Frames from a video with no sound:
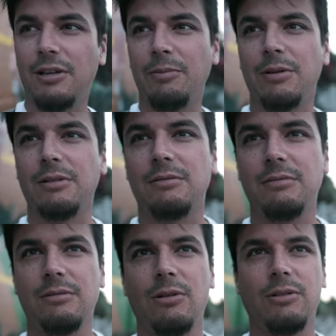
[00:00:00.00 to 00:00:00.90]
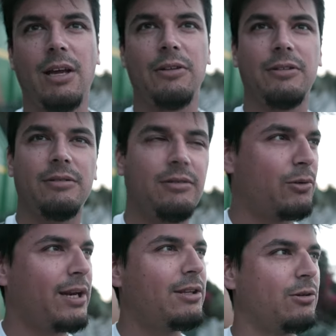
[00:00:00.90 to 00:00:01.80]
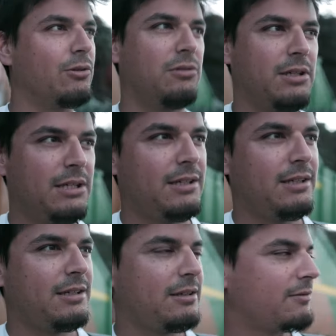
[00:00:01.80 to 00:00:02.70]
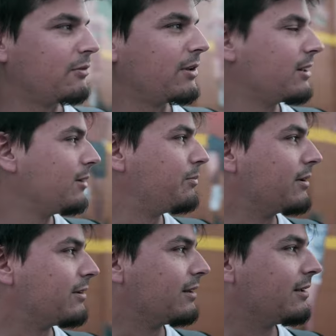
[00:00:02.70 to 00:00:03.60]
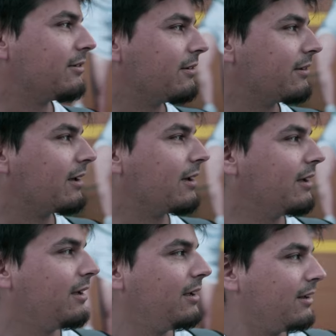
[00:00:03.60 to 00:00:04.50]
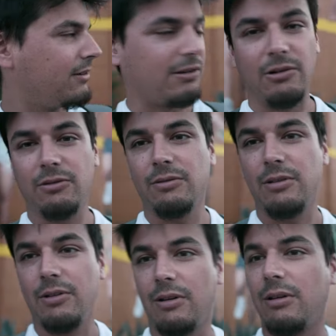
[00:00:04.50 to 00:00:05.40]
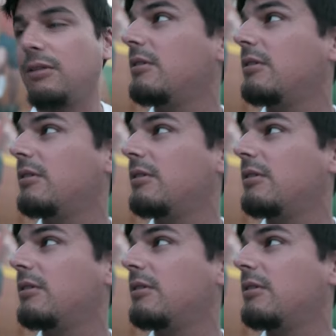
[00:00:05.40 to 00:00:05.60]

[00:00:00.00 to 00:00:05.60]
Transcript: up in 2022 for the Olympics. And this is, uh, so there's a